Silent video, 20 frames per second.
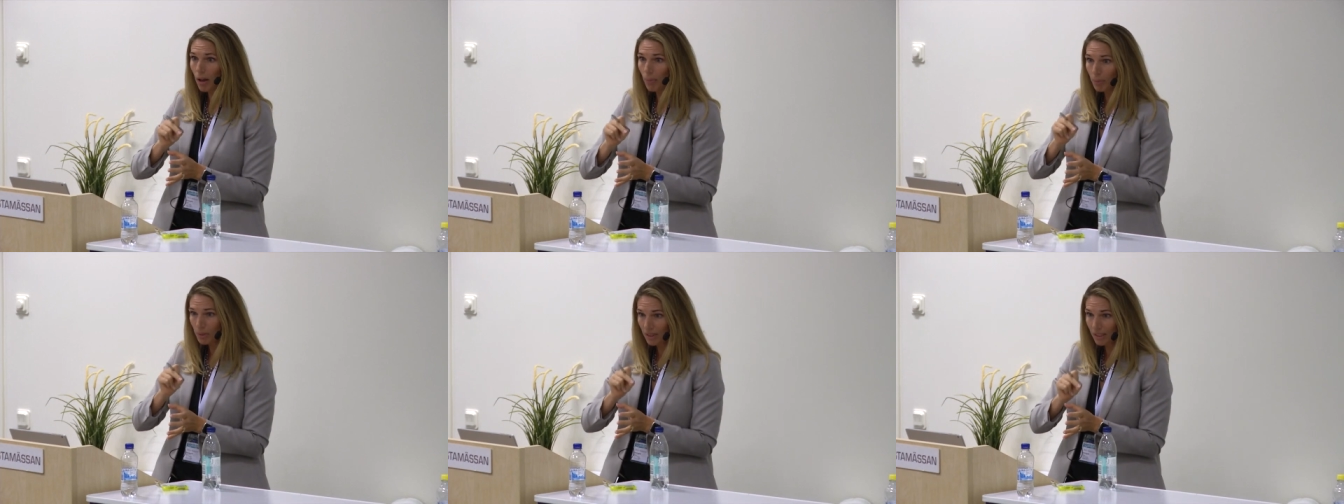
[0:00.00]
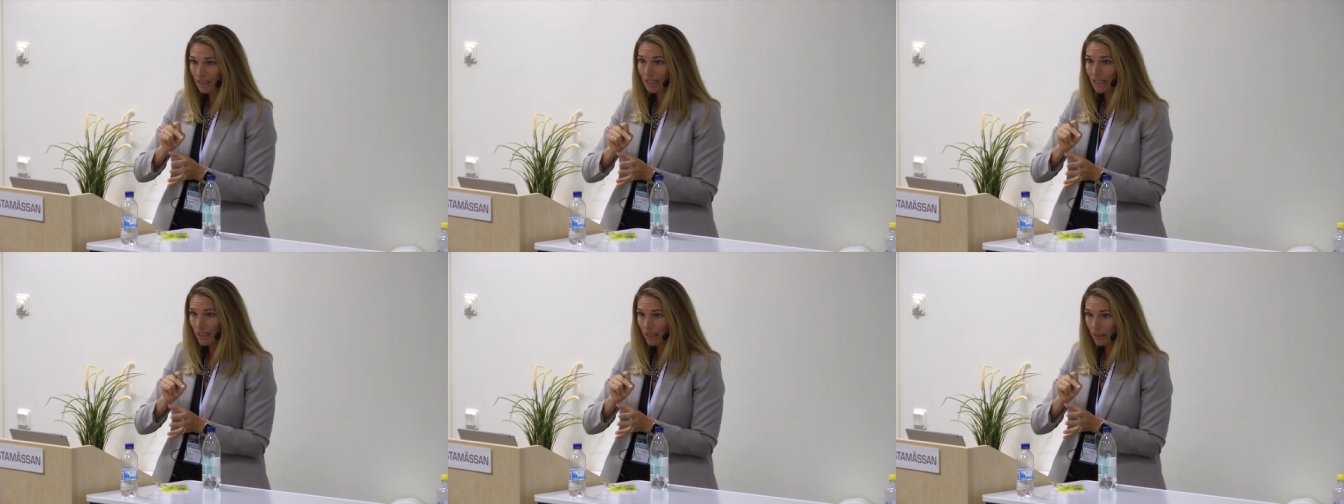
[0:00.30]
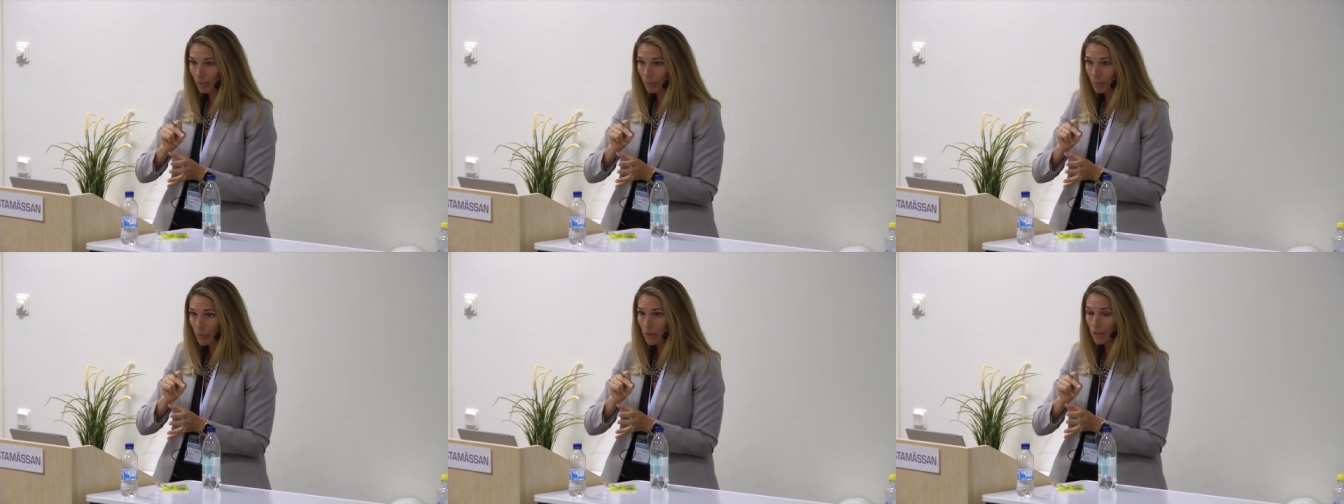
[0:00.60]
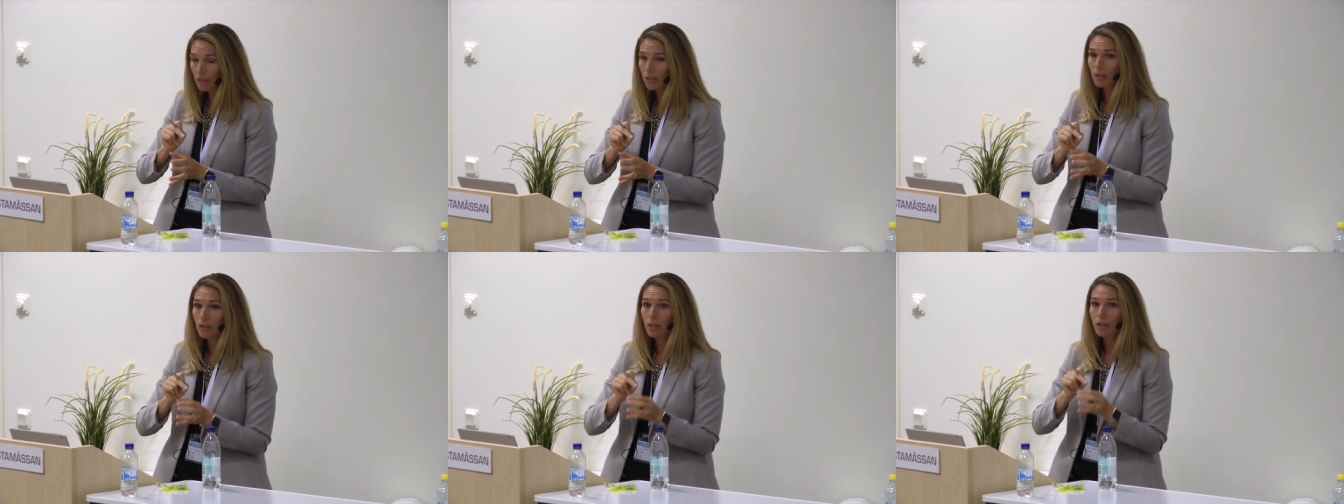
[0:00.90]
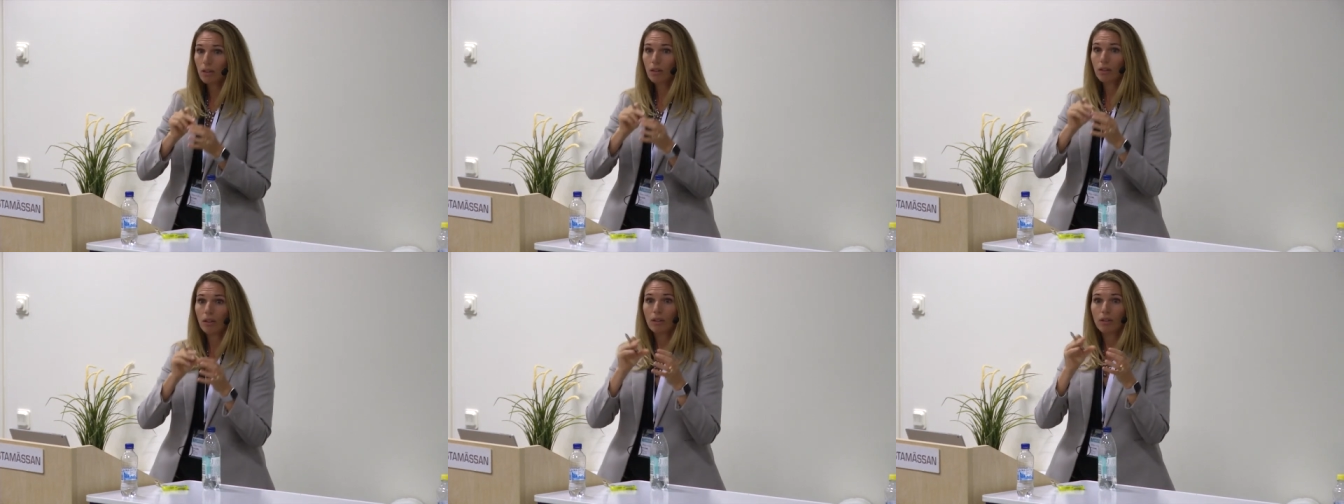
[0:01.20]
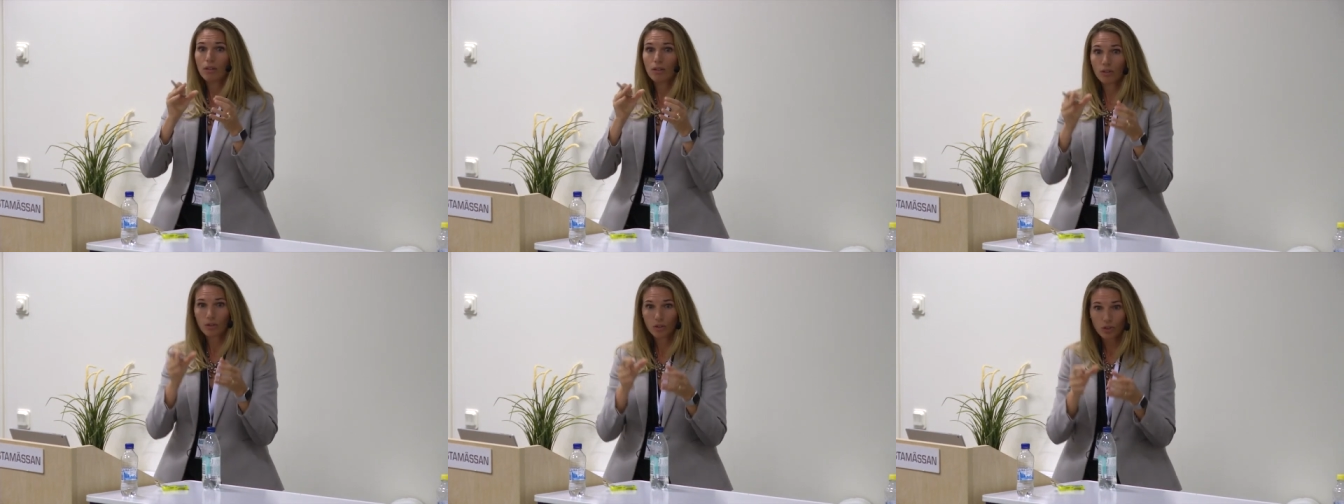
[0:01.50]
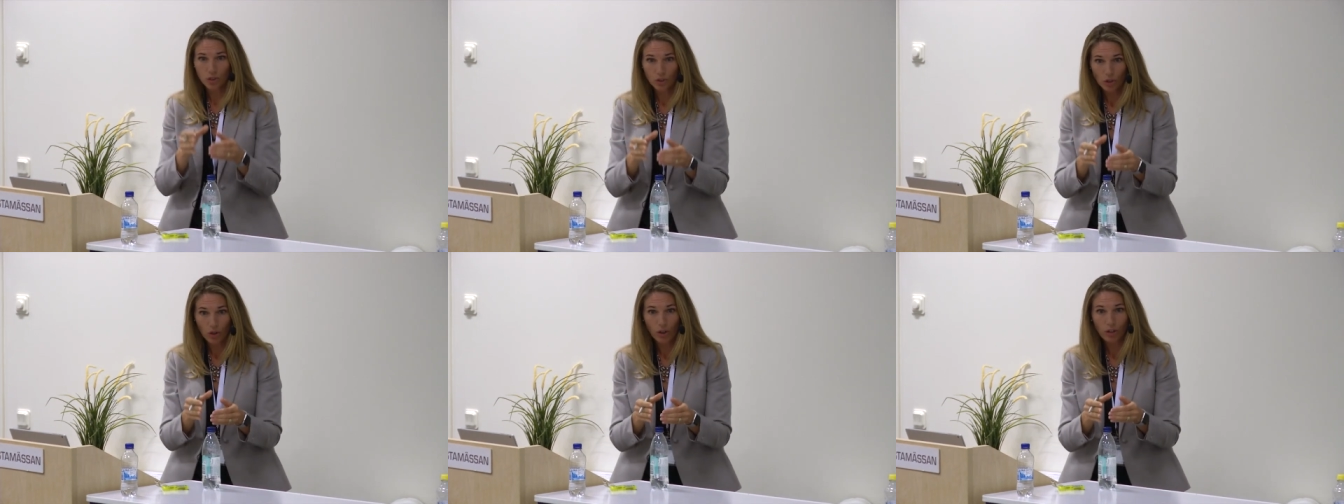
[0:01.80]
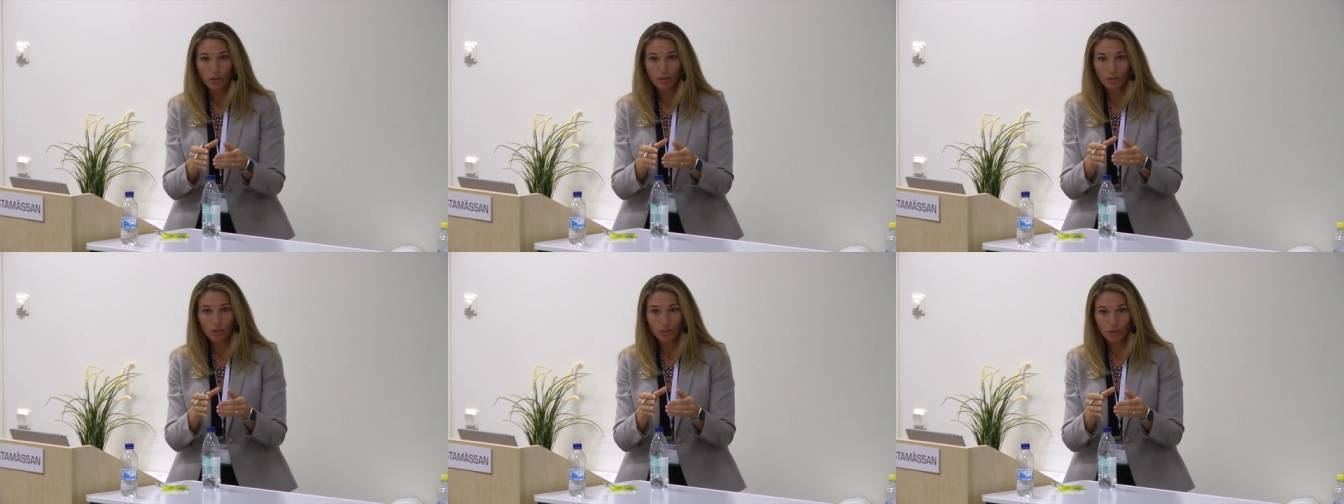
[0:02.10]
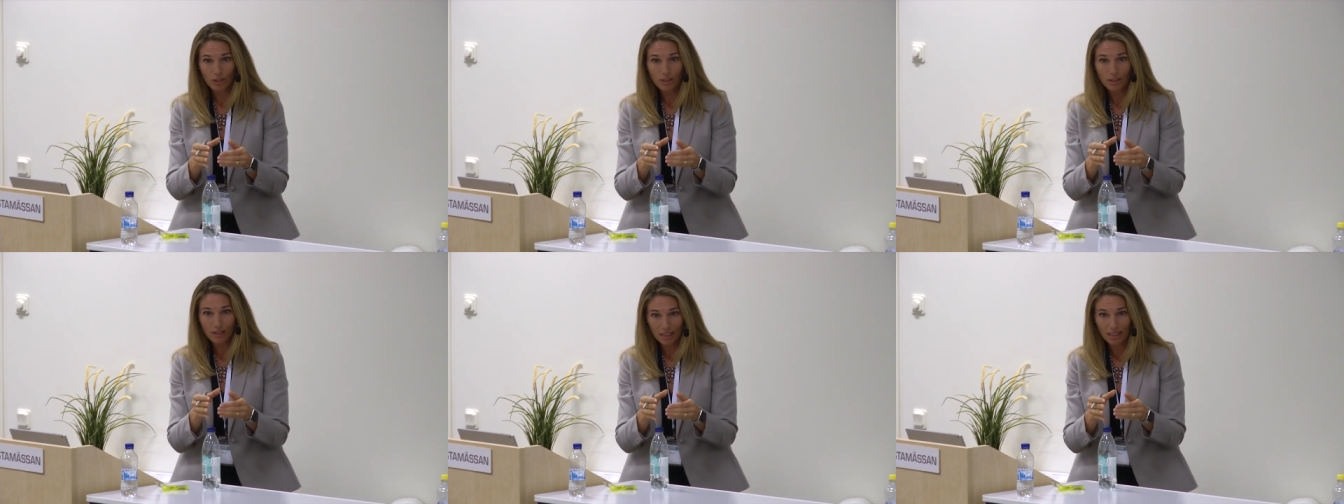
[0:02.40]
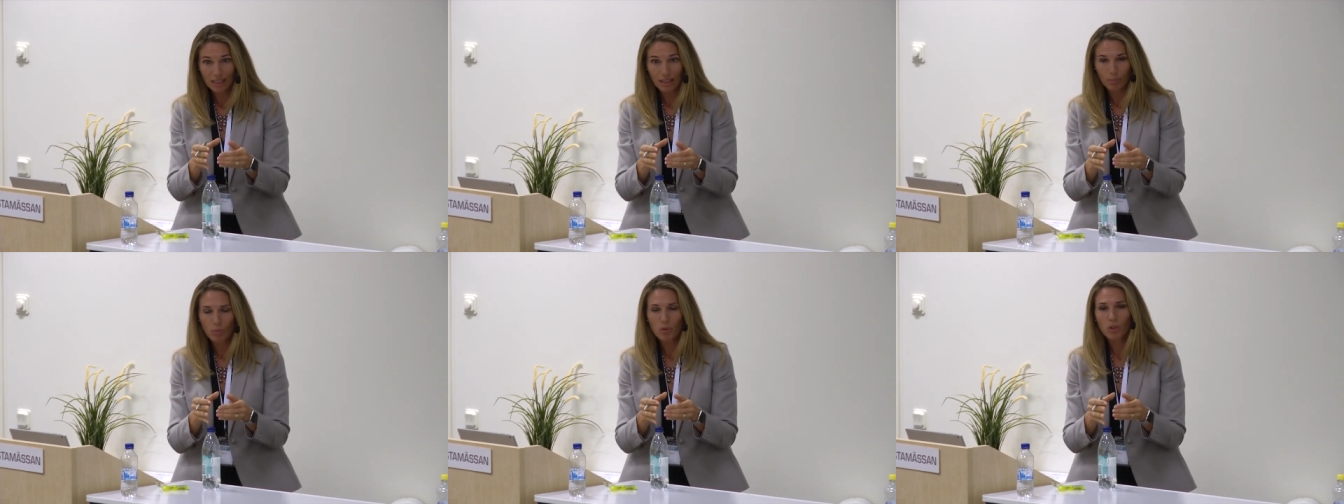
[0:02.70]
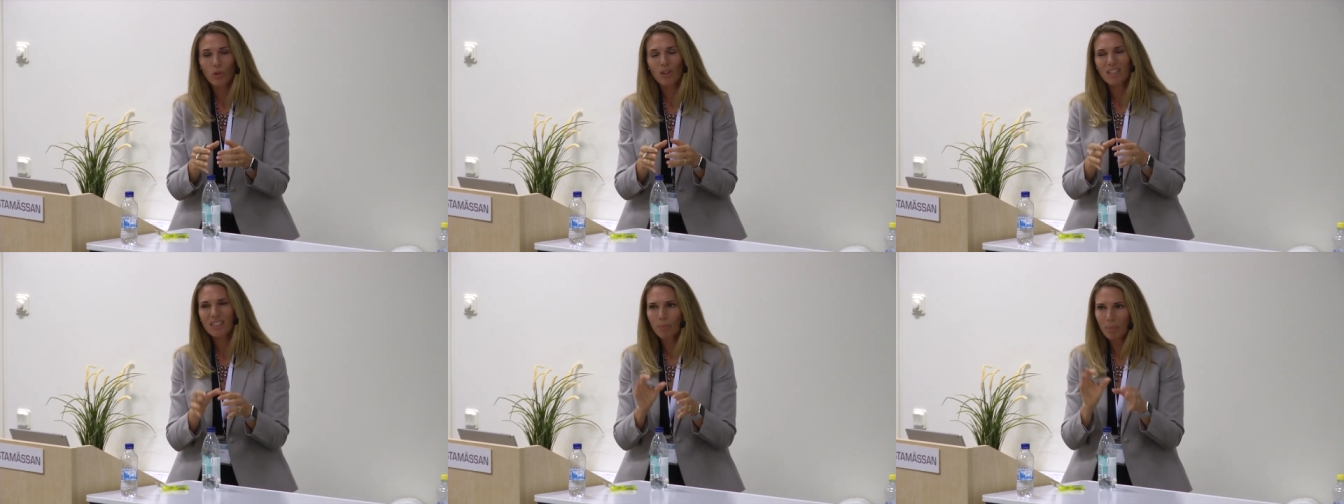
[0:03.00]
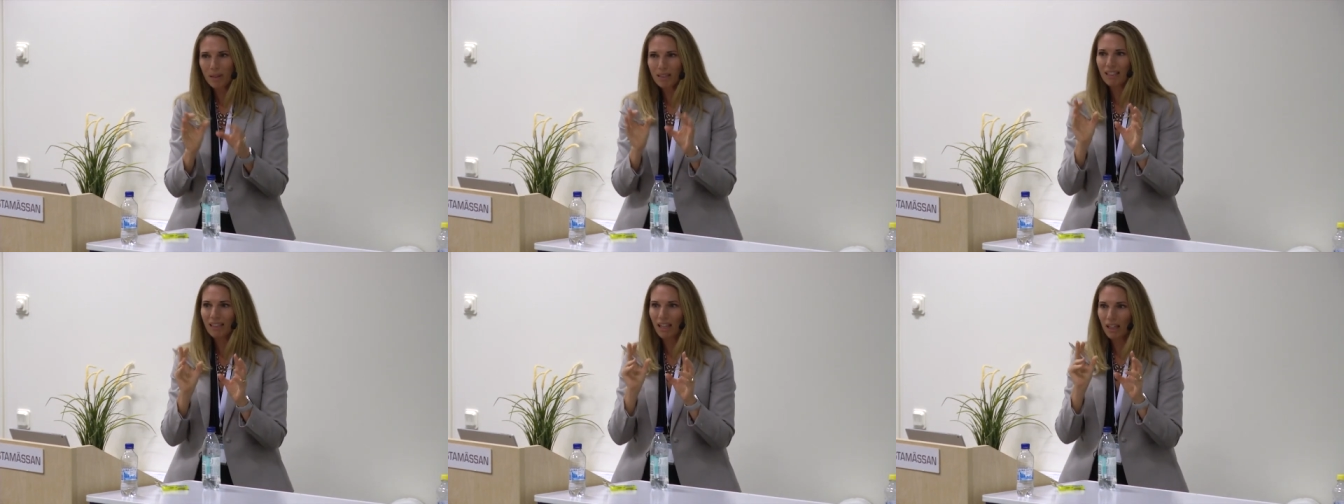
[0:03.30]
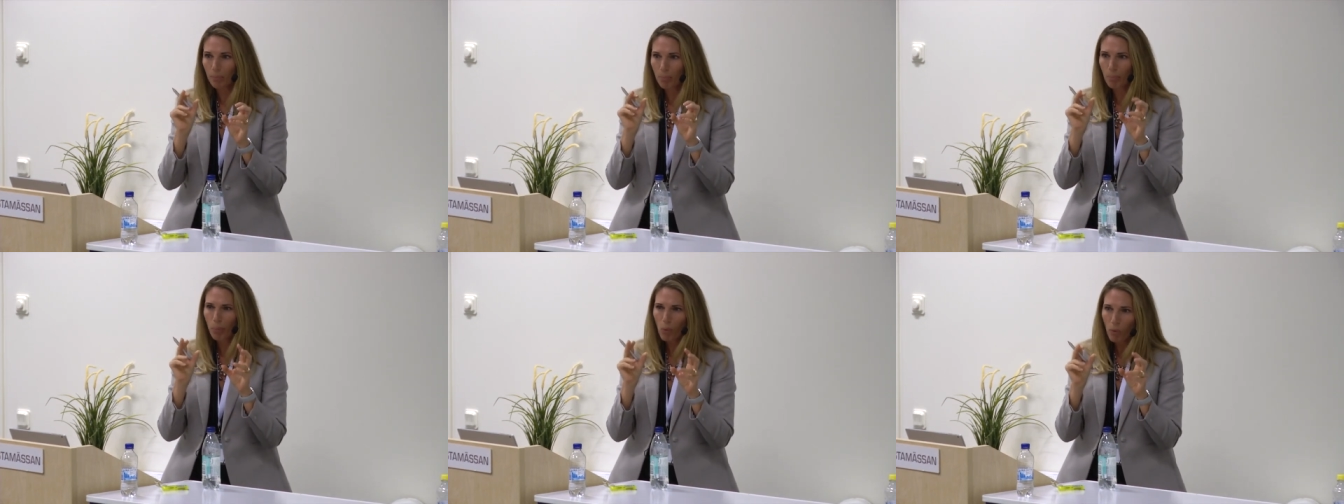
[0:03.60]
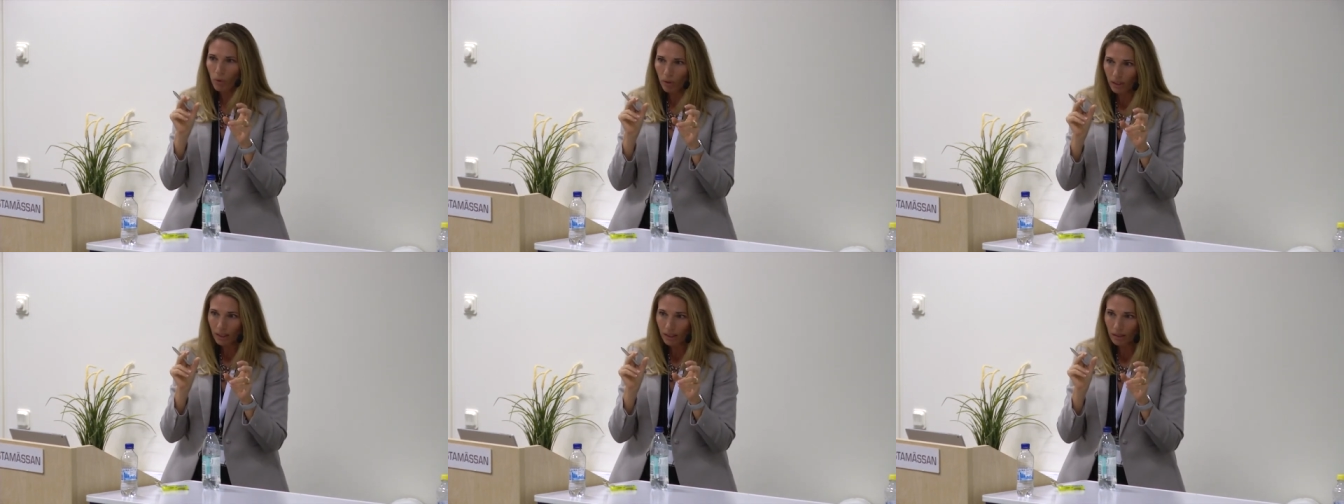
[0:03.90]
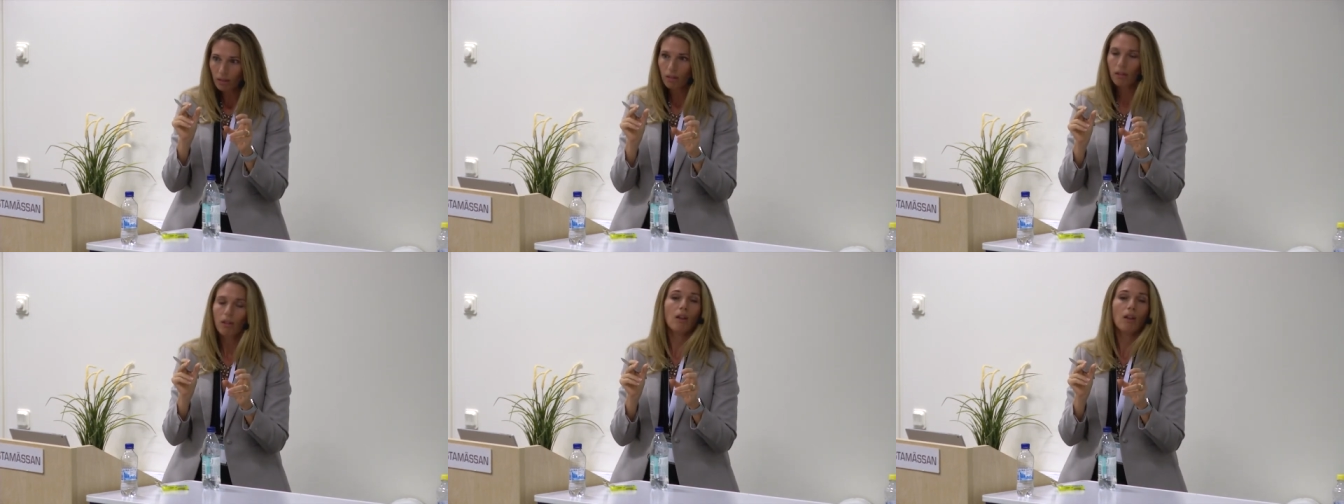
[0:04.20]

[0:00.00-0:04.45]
up teams start a team so it's a bit like boring